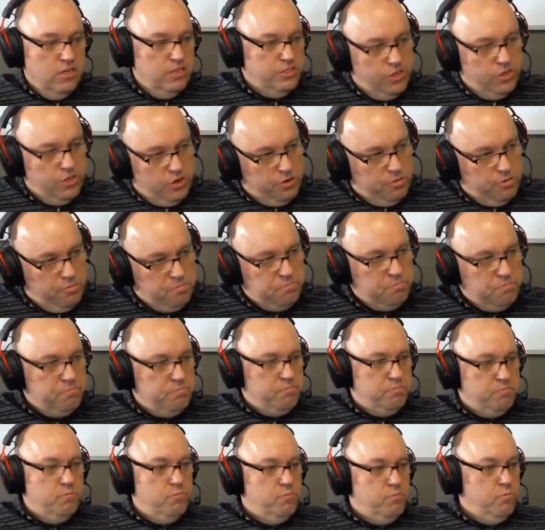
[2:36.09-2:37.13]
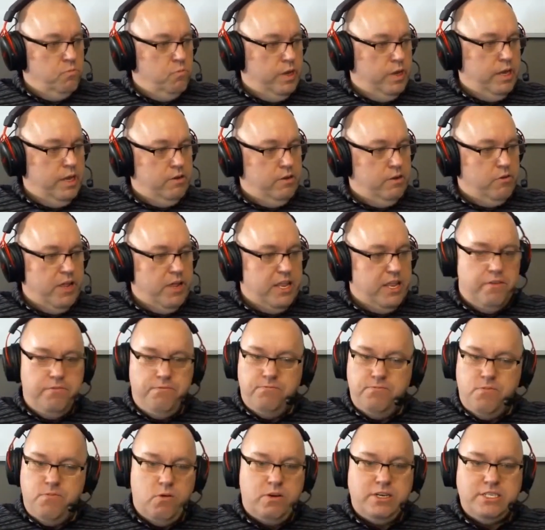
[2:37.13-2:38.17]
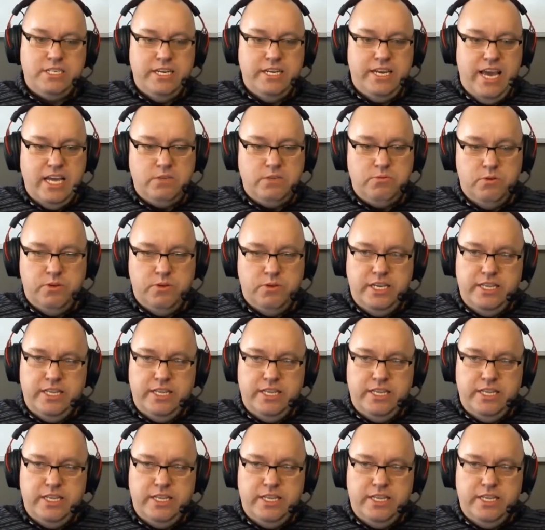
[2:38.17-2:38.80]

So we created Focused Engagement.